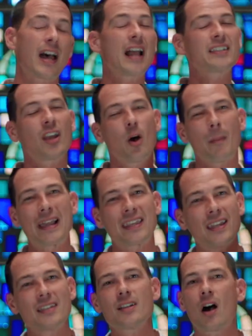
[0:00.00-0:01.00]
I tell my
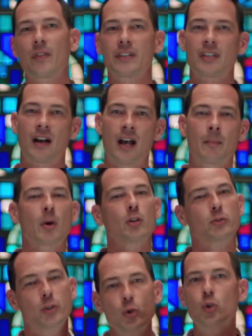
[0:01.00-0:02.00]
kids all the
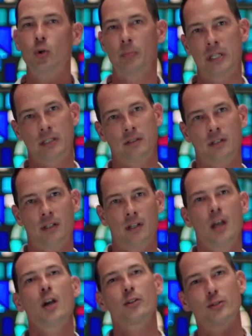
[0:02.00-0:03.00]
time, Google
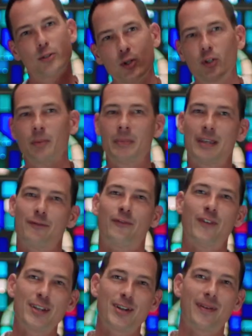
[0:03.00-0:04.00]
me and
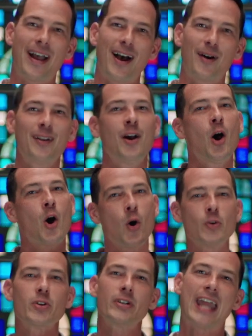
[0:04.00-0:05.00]
figure out
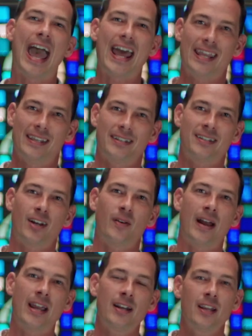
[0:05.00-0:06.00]
who your dad is, all
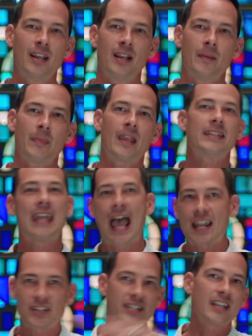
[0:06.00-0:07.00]
right?
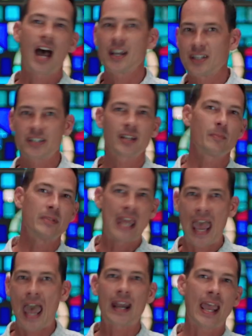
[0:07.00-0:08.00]
Dad, just not just some
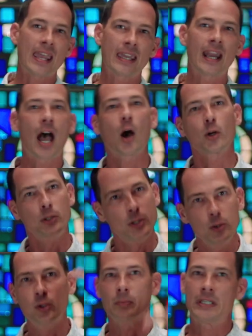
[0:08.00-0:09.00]
dad hanging out.
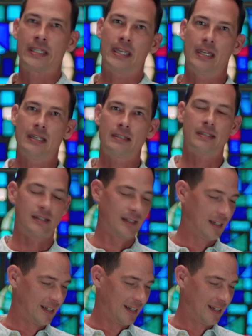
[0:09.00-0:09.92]
Google me, kids.